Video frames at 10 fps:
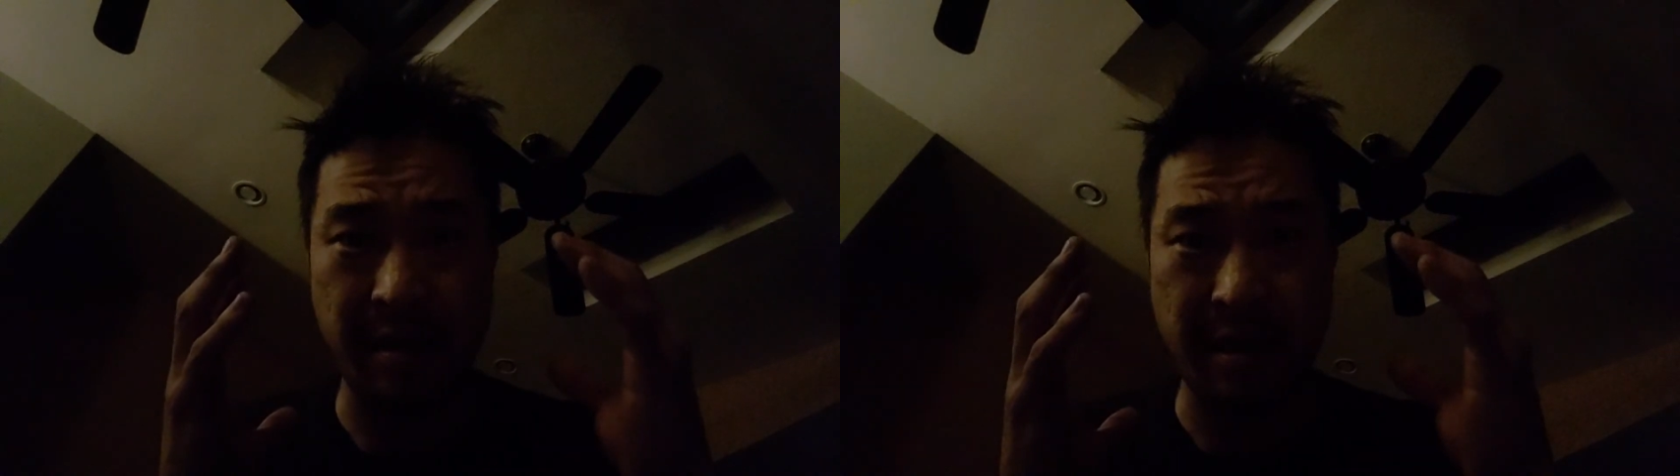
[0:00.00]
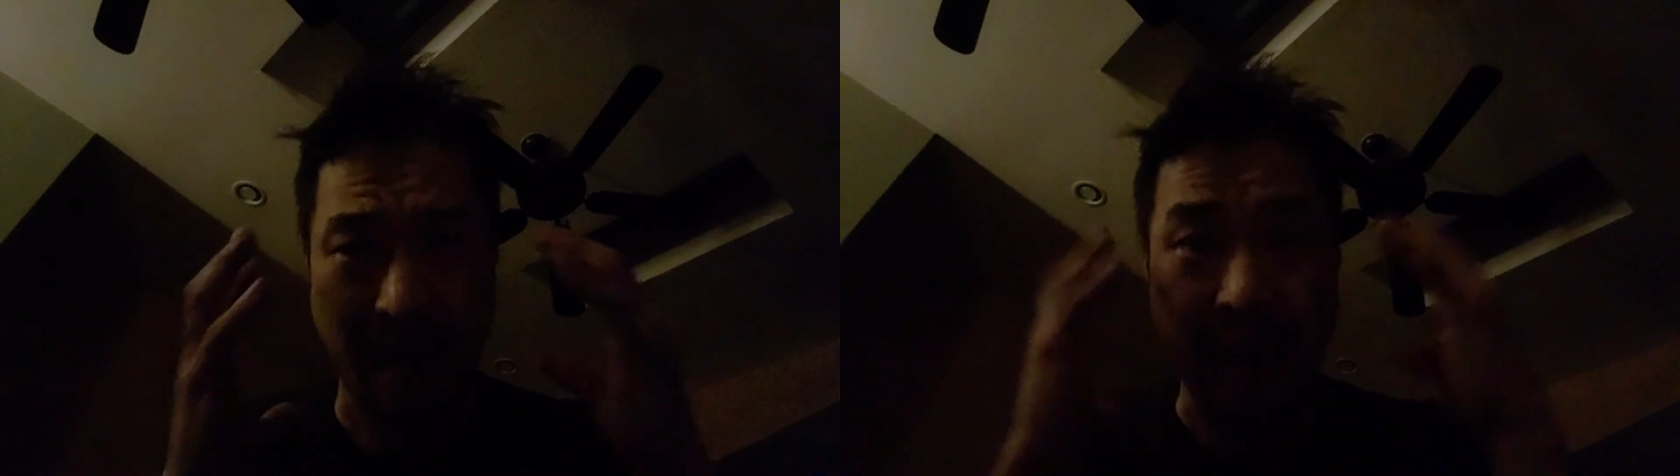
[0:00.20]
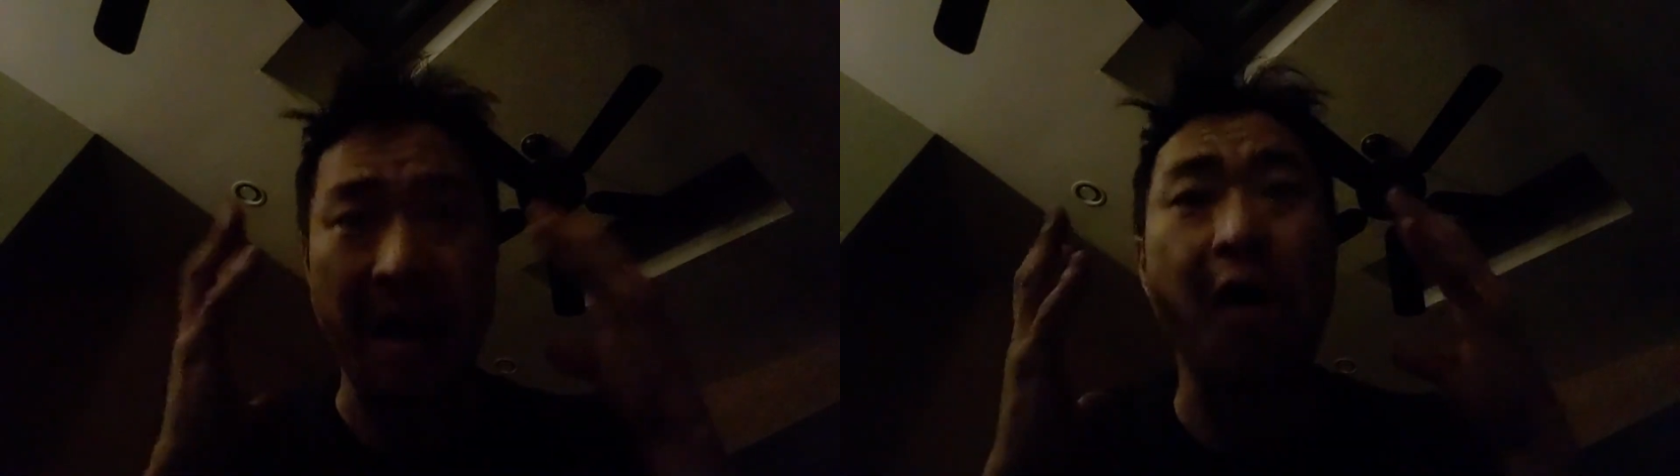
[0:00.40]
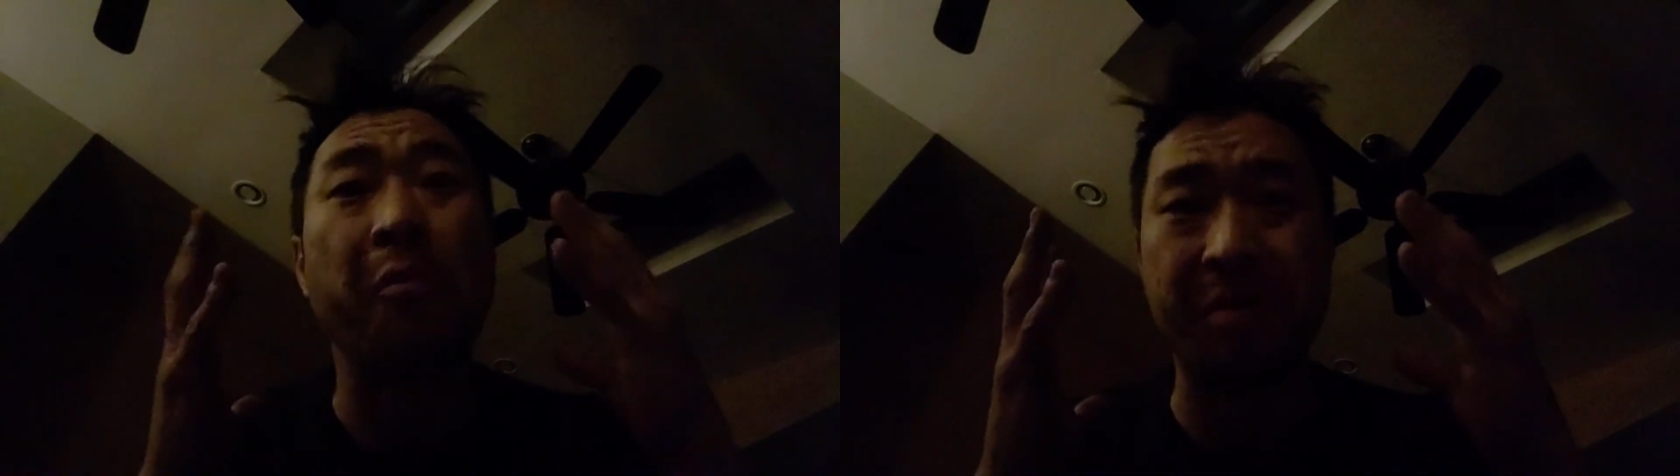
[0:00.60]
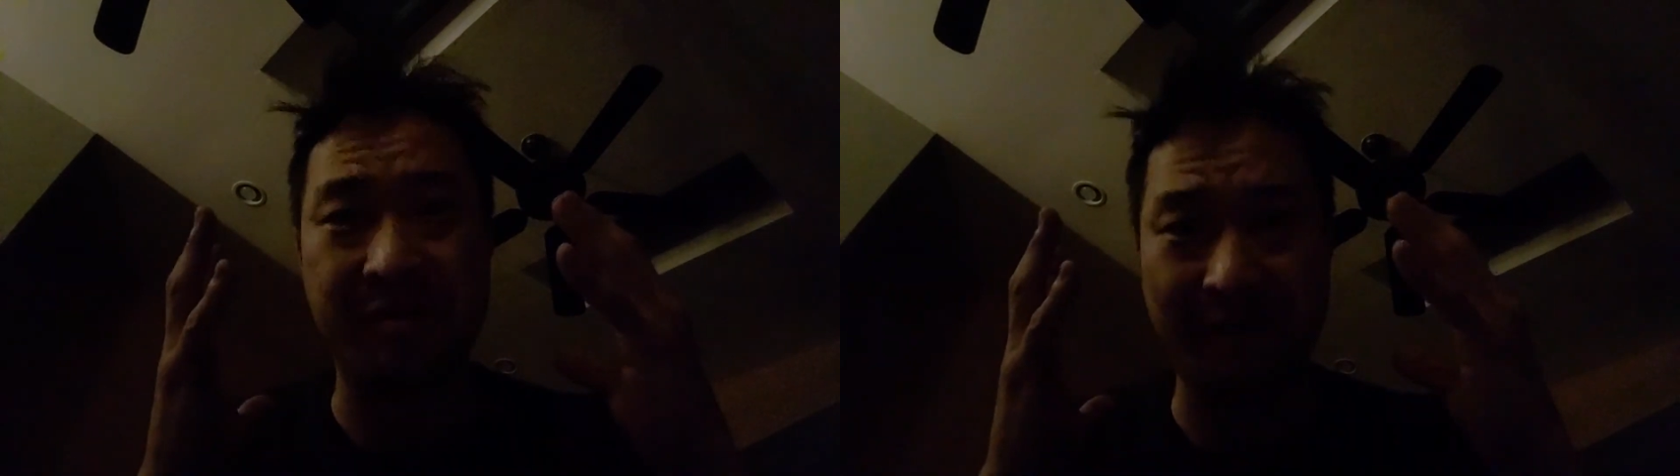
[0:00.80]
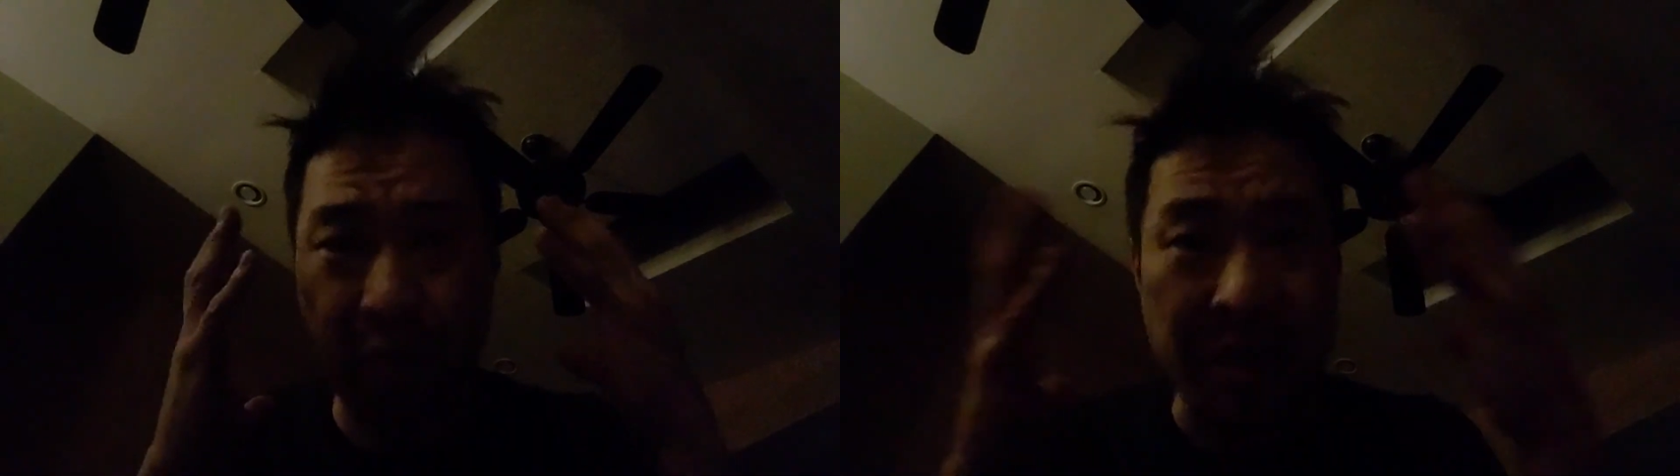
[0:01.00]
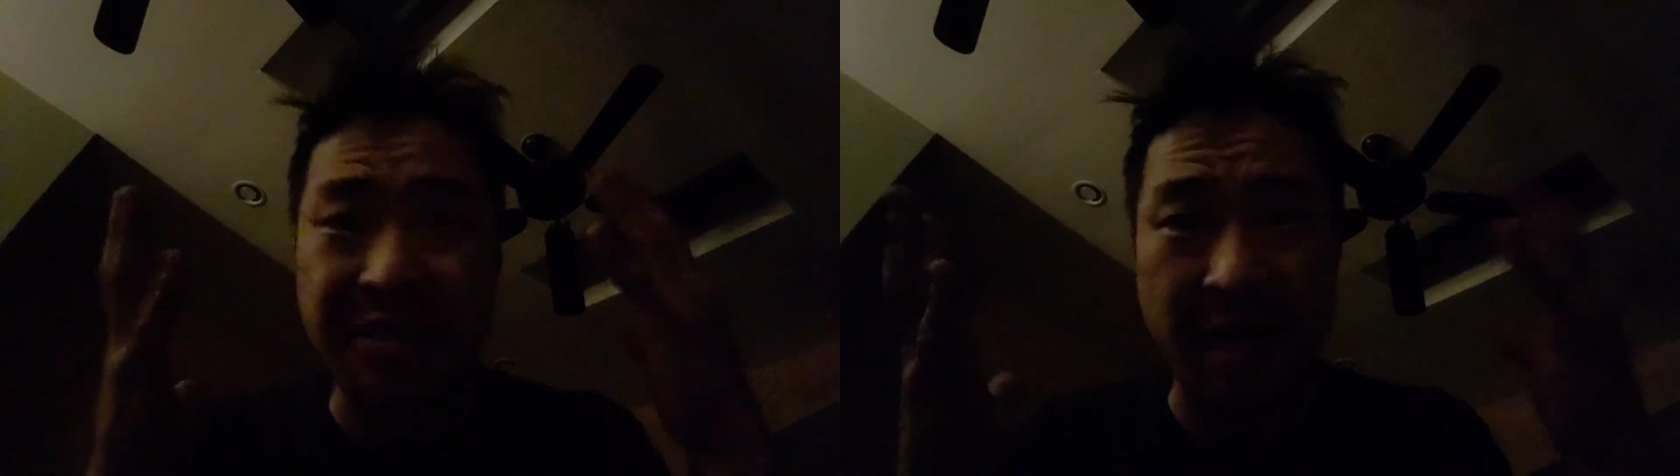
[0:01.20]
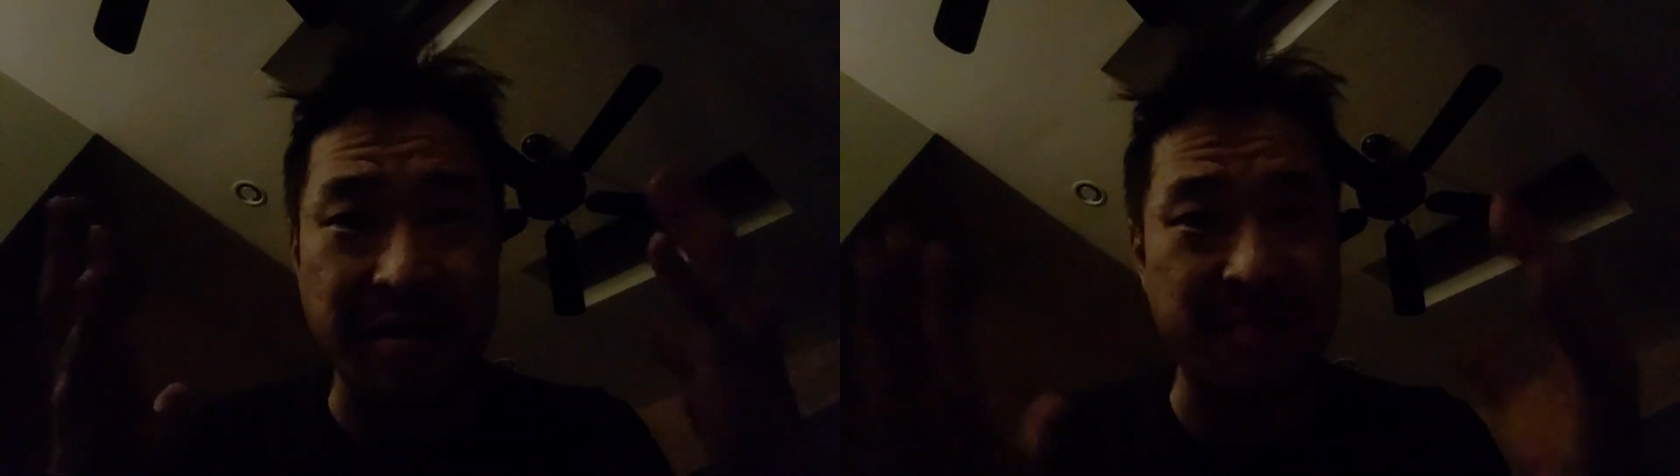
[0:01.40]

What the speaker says: And I can help you. If you reach out